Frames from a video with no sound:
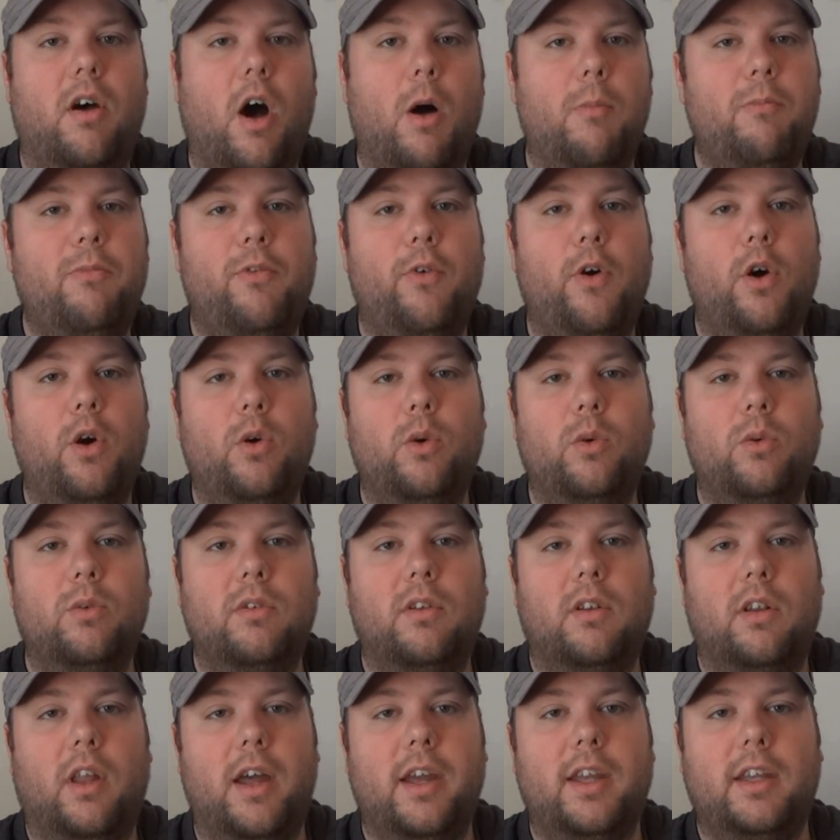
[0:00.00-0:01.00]
upvote,
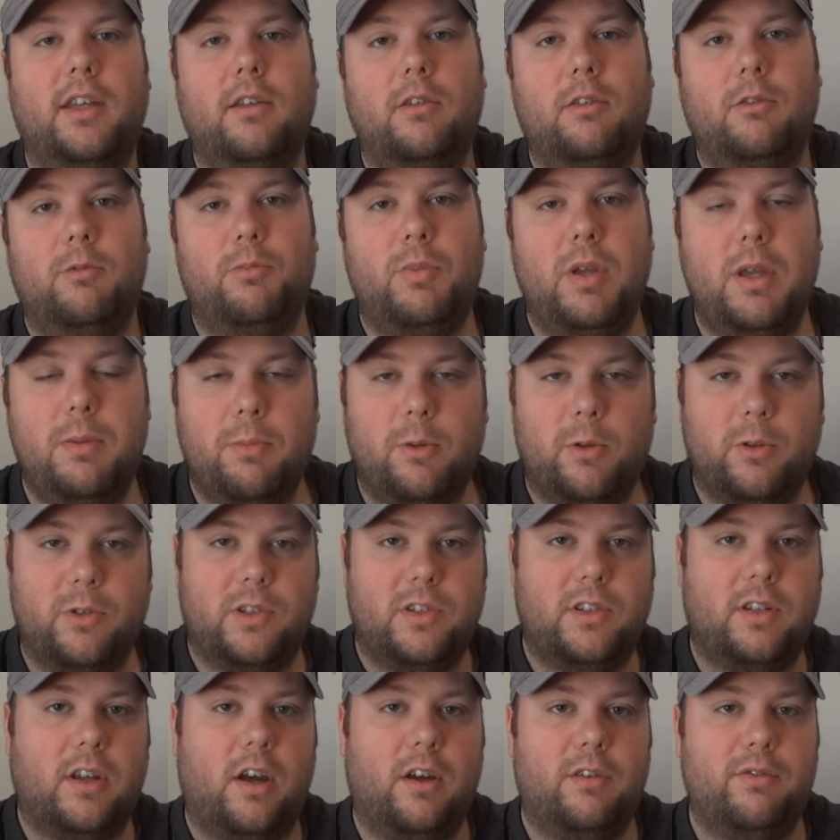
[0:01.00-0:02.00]
like,
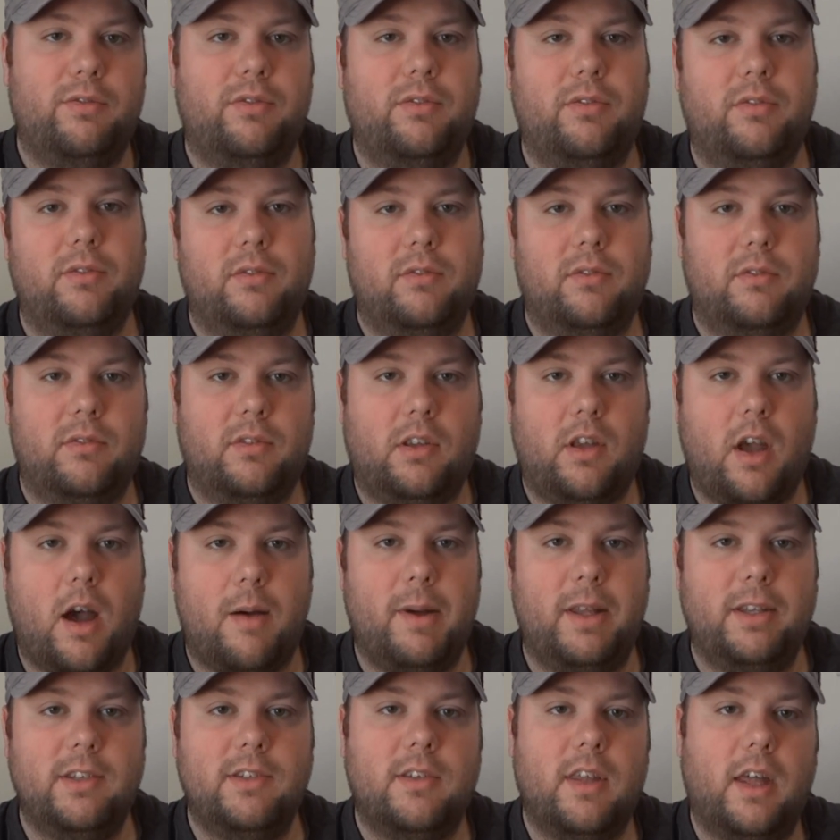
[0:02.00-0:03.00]
people's stuff,
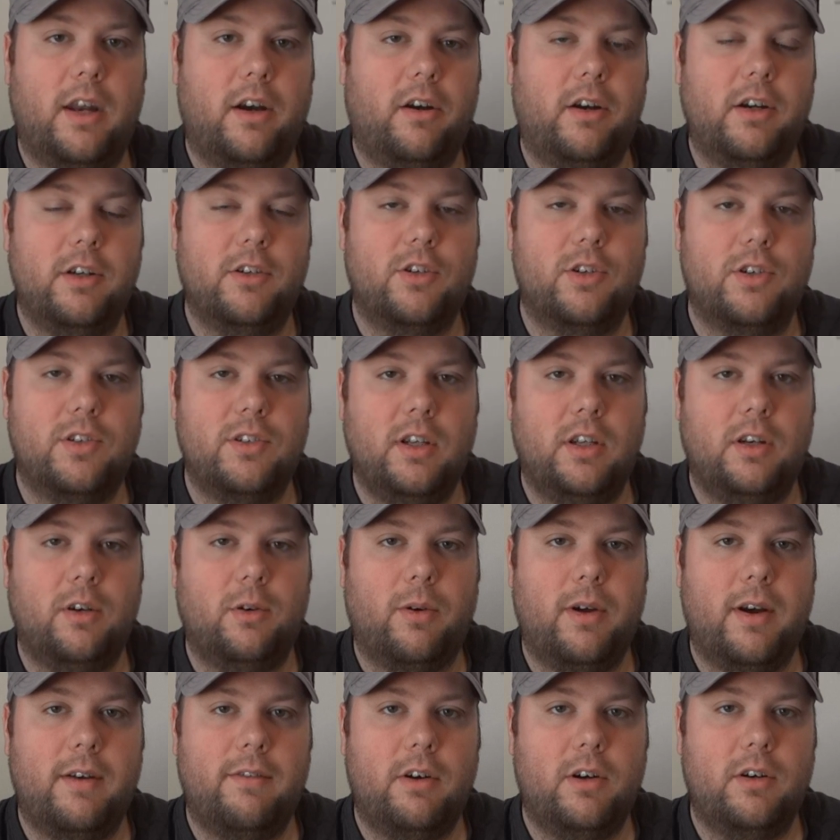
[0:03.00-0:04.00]
comments that are interesting
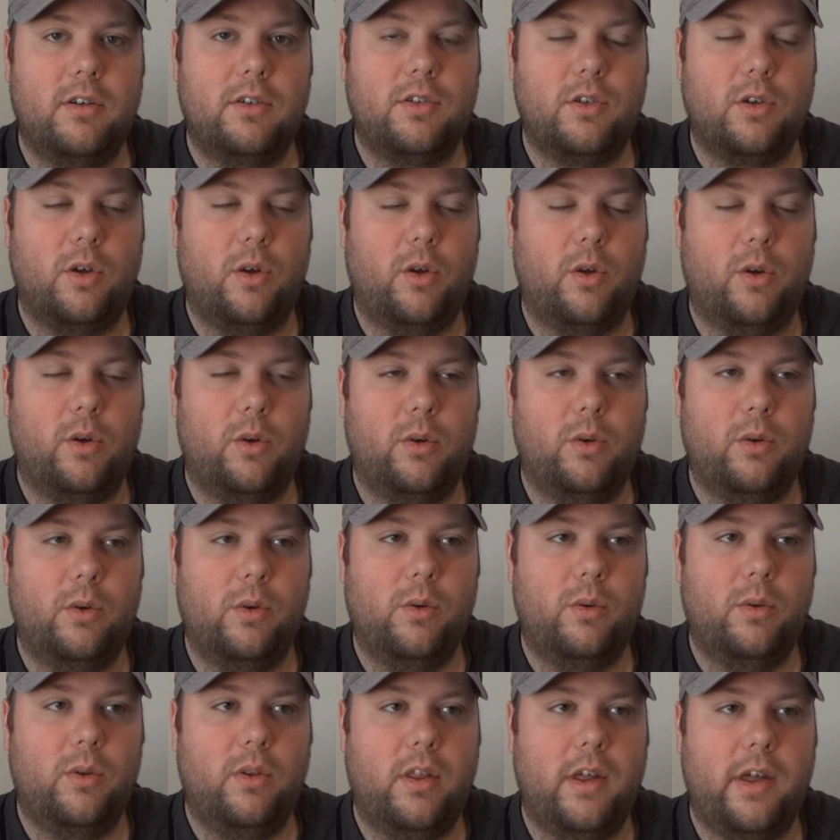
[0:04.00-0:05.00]
or whatever,
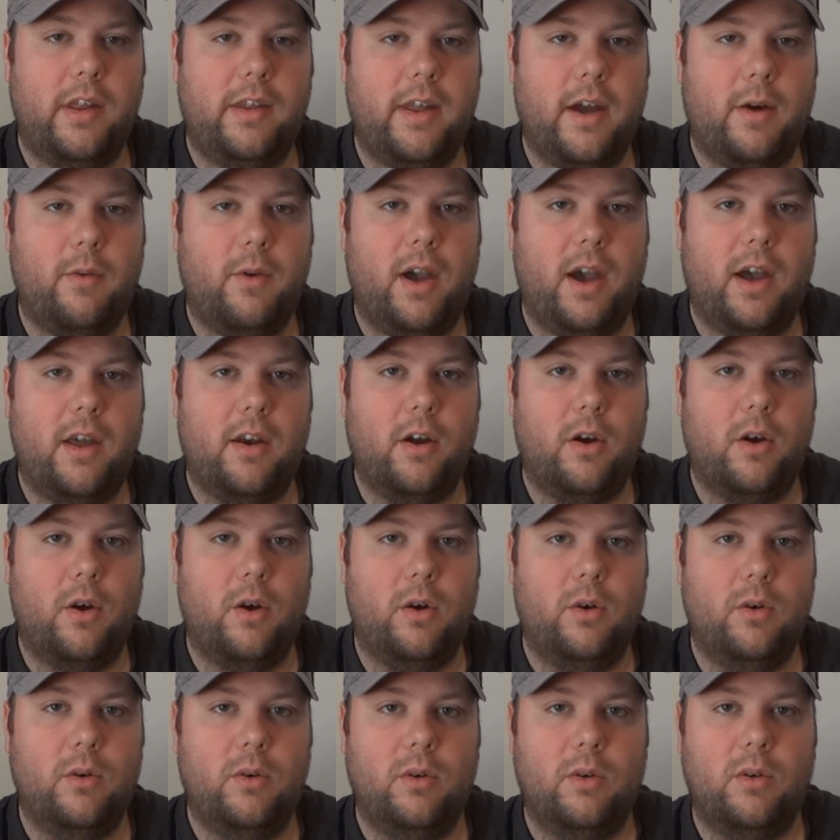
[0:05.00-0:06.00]
so then that way I
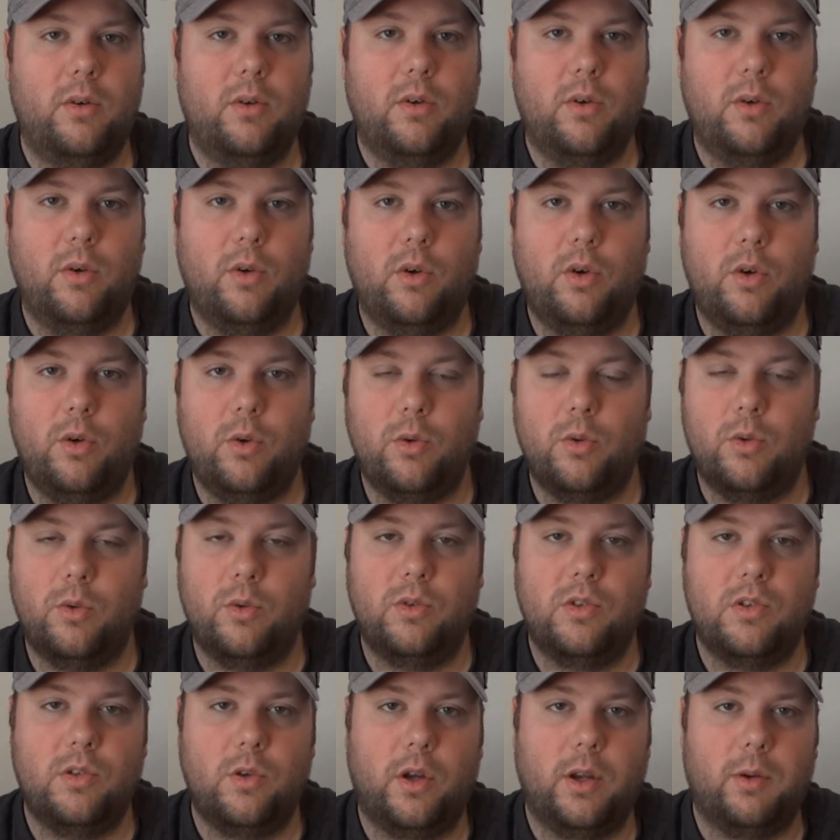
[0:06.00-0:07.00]
know
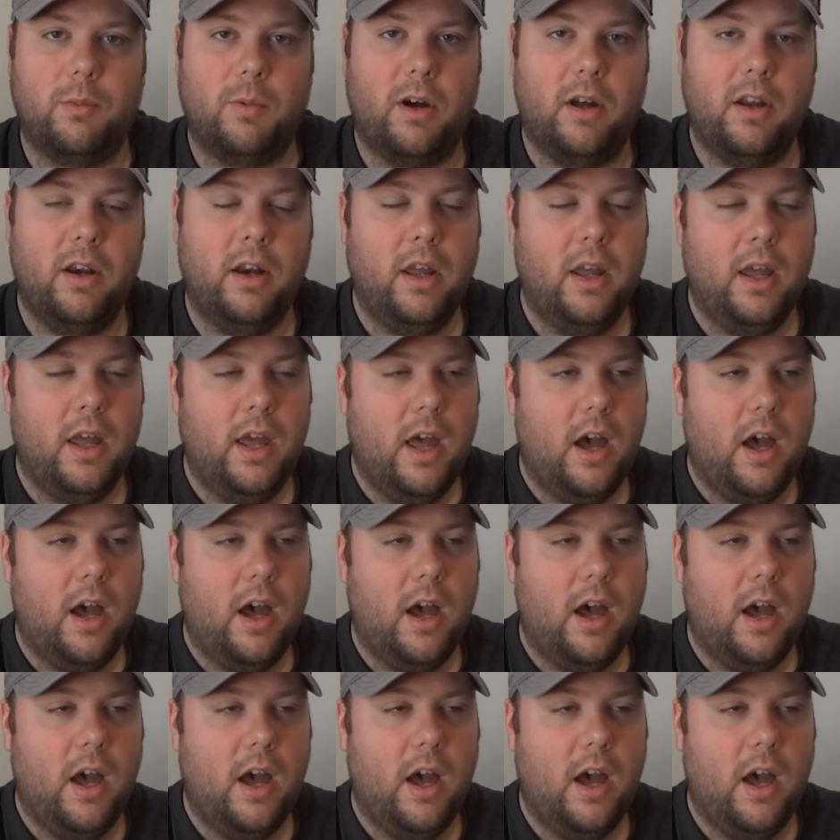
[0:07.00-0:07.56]
who's doing what.